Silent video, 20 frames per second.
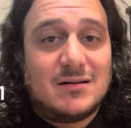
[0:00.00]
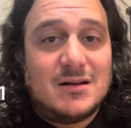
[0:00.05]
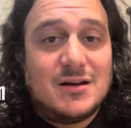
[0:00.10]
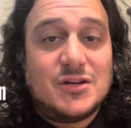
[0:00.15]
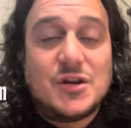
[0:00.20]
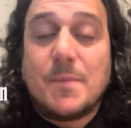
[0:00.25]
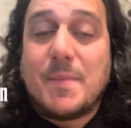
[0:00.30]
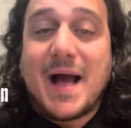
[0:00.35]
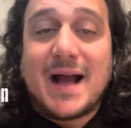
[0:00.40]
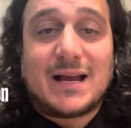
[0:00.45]

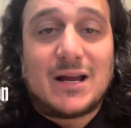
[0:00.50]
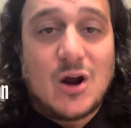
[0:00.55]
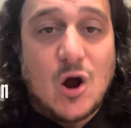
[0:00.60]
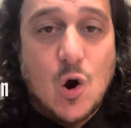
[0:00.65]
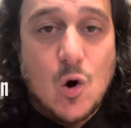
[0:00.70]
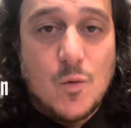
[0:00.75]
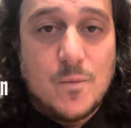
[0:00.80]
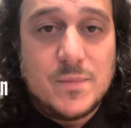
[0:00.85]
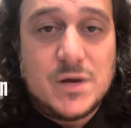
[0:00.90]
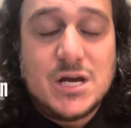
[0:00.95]
You're back at
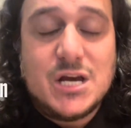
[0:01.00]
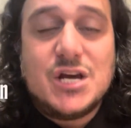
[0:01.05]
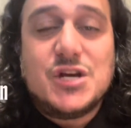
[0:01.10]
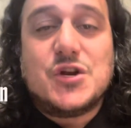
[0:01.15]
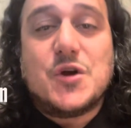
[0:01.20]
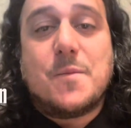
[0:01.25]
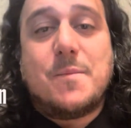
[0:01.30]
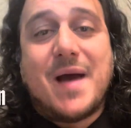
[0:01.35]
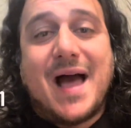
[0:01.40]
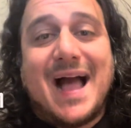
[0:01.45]
home.
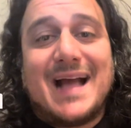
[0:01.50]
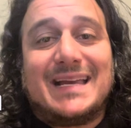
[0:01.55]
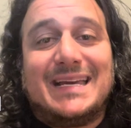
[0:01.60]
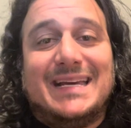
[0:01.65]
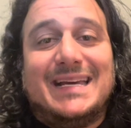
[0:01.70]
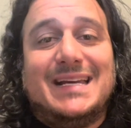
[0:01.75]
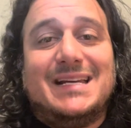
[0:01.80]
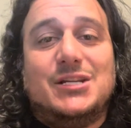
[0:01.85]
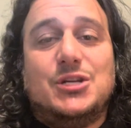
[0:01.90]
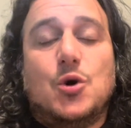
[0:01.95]
You're back
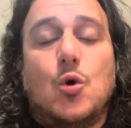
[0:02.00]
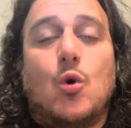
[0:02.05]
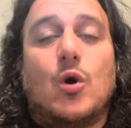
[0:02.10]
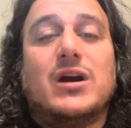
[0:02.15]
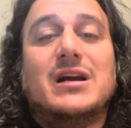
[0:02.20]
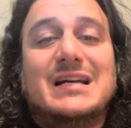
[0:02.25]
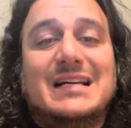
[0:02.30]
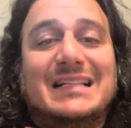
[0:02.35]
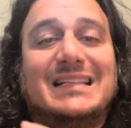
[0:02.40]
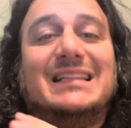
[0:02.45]
in your
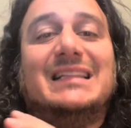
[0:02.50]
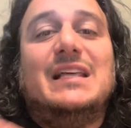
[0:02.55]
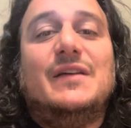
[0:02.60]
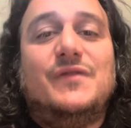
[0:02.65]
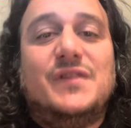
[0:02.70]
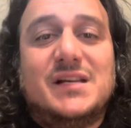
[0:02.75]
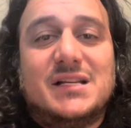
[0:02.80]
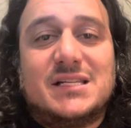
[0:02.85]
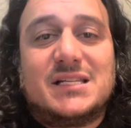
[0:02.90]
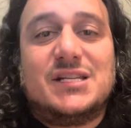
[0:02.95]

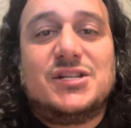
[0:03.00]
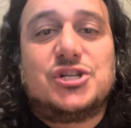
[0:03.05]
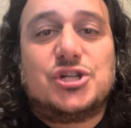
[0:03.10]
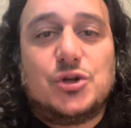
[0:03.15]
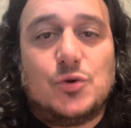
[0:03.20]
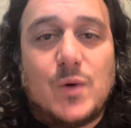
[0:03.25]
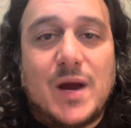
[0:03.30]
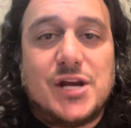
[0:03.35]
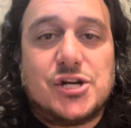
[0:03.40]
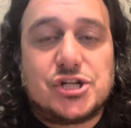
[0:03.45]
living
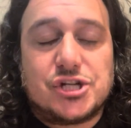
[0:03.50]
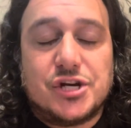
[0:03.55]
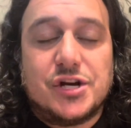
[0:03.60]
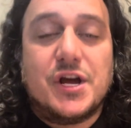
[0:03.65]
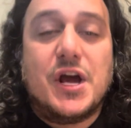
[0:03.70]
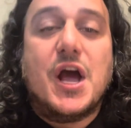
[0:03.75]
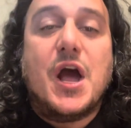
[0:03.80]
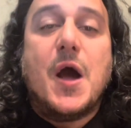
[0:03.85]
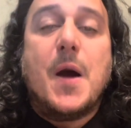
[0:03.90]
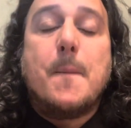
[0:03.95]
situation,
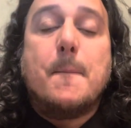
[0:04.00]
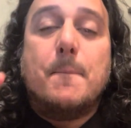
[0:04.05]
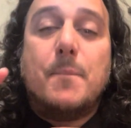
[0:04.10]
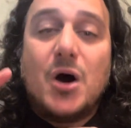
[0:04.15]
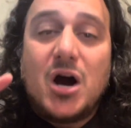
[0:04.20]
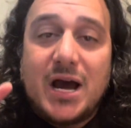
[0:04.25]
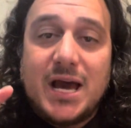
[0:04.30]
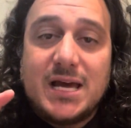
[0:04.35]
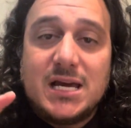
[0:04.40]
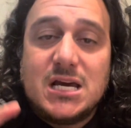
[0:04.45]

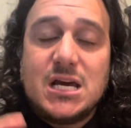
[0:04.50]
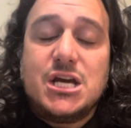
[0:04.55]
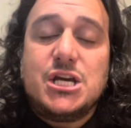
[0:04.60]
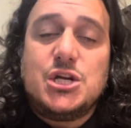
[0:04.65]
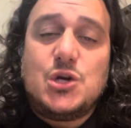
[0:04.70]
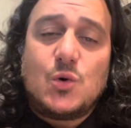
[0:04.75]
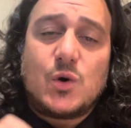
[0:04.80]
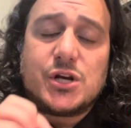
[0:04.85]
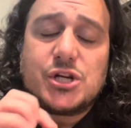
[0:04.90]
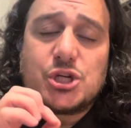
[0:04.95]
but
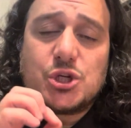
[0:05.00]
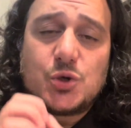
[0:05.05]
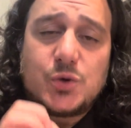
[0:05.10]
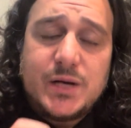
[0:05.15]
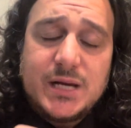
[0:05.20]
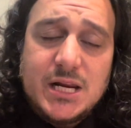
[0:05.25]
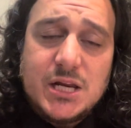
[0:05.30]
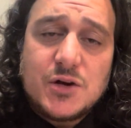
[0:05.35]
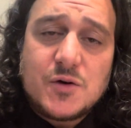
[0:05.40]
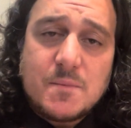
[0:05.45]
you are
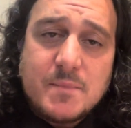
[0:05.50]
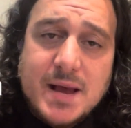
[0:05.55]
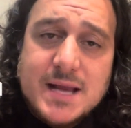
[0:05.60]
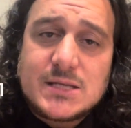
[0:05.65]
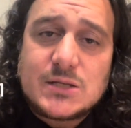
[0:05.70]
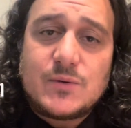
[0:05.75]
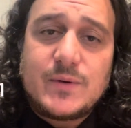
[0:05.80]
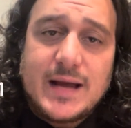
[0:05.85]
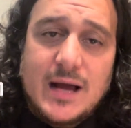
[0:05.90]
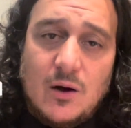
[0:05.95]
treating your
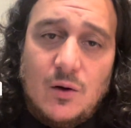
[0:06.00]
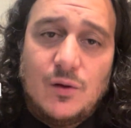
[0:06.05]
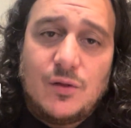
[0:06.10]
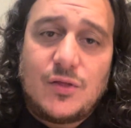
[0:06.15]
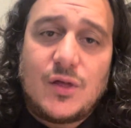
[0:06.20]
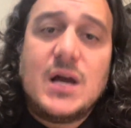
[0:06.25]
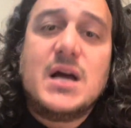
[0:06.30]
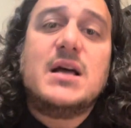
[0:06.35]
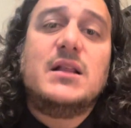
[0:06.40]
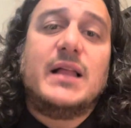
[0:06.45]
mental health
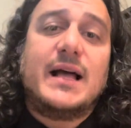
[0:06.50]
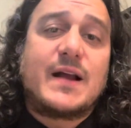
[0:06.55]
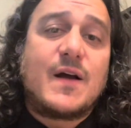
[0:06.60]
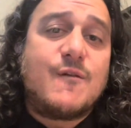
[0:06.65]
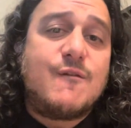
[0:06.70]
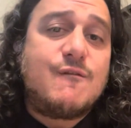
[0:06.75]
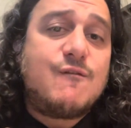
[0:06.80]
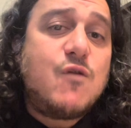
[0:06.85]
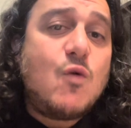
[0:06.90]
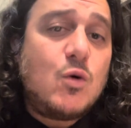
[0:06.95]
like a
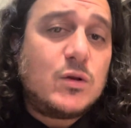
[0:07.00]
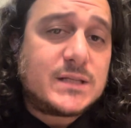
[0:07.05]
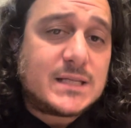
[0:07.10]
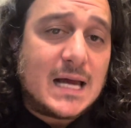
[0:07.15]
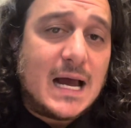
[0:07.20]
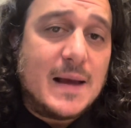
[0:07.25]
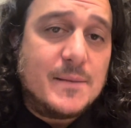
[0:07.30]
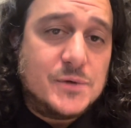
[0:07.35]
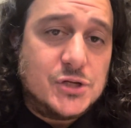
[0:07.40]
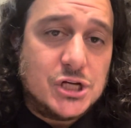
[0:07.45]

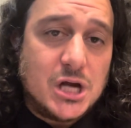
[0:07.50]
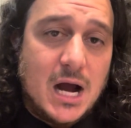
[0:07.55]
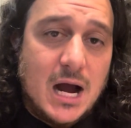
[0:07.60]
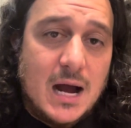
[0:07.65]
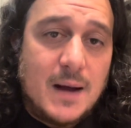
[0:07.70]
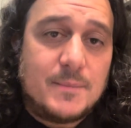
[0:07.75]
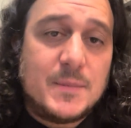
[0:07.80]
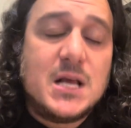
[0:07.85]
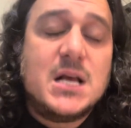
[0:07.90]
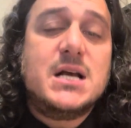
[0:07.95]
full-time
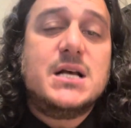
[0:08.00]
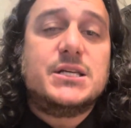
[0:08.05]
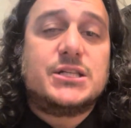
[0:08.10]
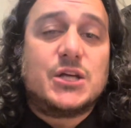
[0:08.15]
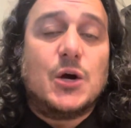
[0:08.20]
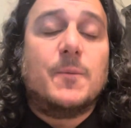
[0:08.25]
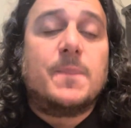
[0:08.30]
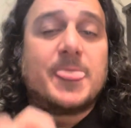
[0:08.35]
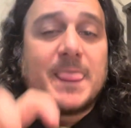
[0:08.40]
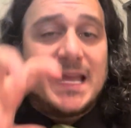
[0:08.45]
job.
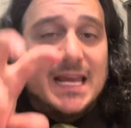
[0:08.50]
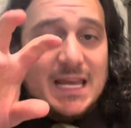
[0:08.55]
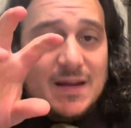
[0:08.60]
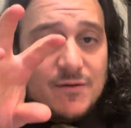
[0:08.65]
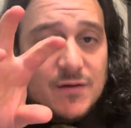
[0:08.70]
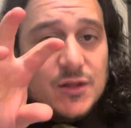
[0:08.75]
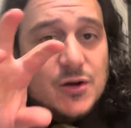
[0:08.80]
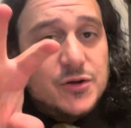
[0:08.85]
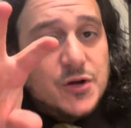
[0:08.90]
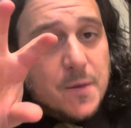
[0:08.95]
So even
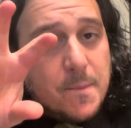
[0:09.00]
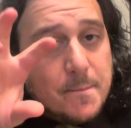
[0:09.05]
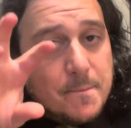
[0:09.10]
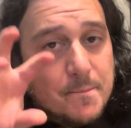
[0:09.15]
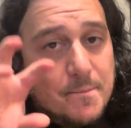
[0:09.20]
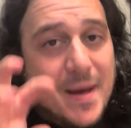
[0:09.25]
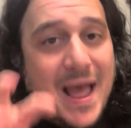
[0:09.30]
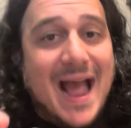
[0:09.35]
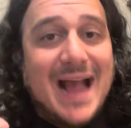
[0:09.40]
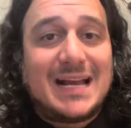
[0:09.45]
though you're
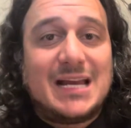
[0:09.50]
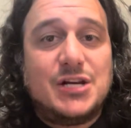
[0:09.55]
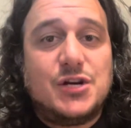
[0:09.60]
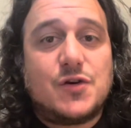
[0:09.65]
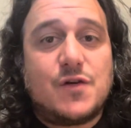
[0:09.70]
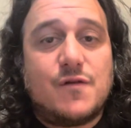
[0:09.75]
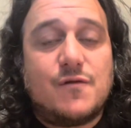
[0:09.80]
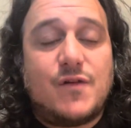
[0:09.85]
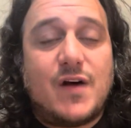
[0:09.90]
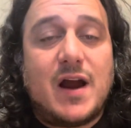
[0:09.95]
back in your
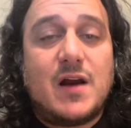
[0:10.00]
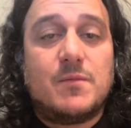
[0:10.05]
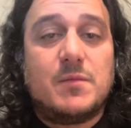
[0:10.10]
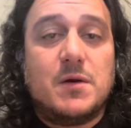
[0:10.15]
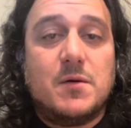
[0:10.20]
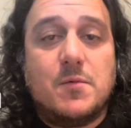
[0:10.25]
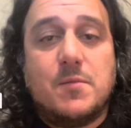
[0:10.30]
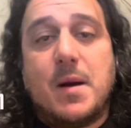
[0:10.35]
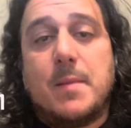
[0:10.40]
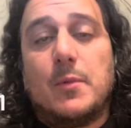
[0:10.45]
environment,
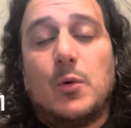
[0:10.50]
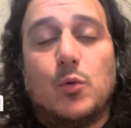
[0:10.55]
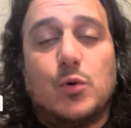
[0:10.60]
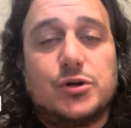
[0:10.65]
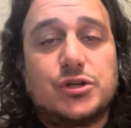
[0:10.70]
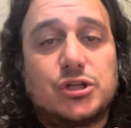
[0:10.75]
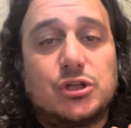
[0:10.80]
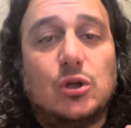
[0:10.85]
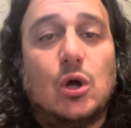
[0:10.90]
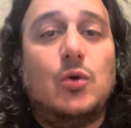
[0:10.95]
remember, we're
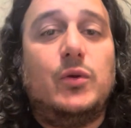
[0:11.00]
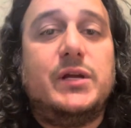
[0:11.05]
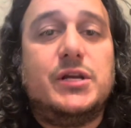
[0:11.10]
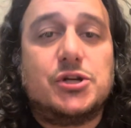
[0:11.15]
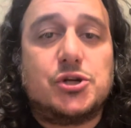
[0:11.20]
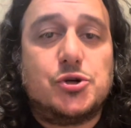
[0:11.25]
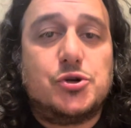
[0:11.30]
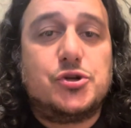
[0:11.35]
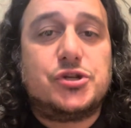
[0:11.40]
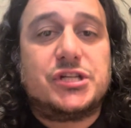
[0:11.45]
slowly
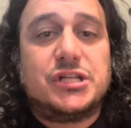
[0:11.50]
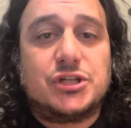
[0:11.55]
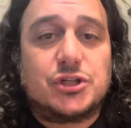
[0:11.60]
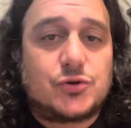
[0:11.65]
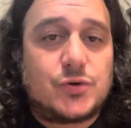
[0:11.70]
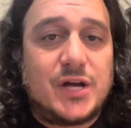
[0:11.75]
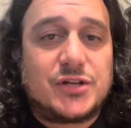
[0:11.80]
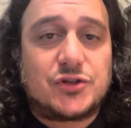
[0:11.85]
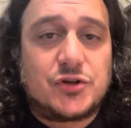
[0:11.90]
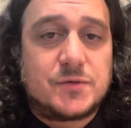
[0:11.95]
introducing
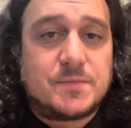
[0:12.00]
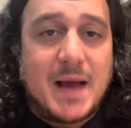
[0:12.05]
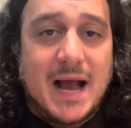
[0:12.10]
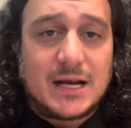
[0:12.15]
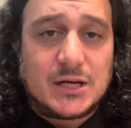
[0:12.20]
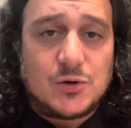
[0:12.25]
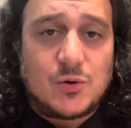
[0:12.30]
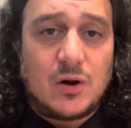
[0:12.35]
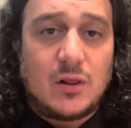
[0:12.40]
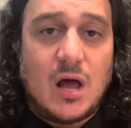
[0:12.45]
stressors back
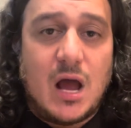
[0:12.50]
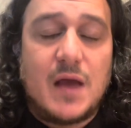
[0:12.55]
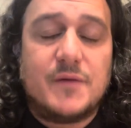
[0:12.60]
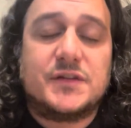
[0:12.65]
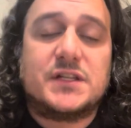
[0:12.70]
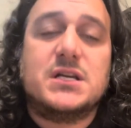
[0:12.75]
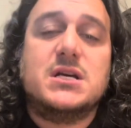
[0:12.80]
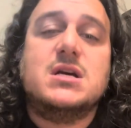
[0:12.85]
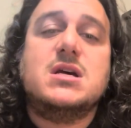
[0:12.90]
into our lives.